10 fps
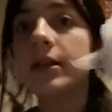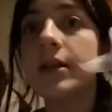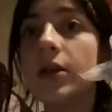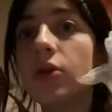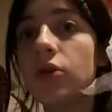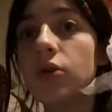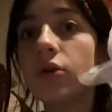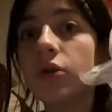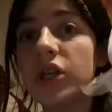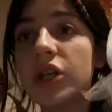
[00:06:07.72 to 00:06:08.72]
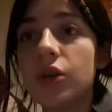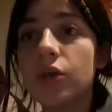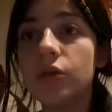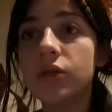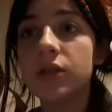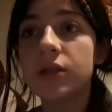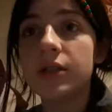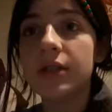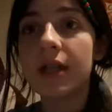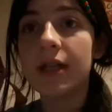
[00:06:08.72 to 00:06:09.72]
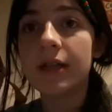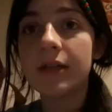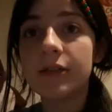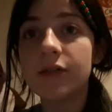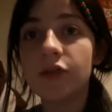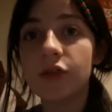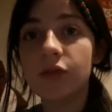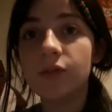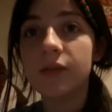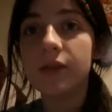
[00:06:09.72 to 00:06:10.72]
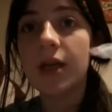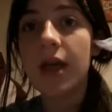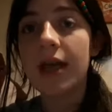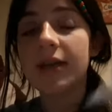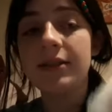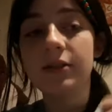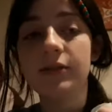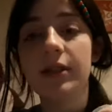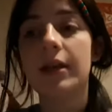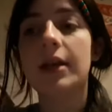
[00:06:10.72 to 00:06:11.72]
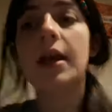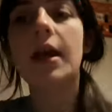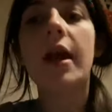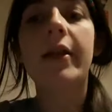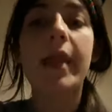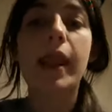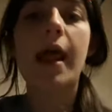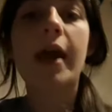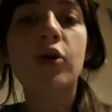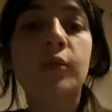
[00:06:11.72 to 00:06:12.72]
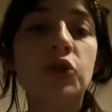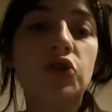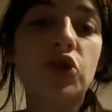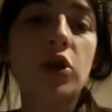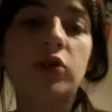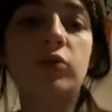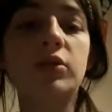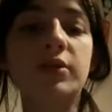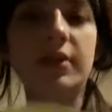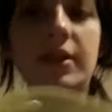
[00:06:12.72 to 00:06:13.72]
little cute thing. So cute. And it's a little thing. And then I opened the chocolate ones, and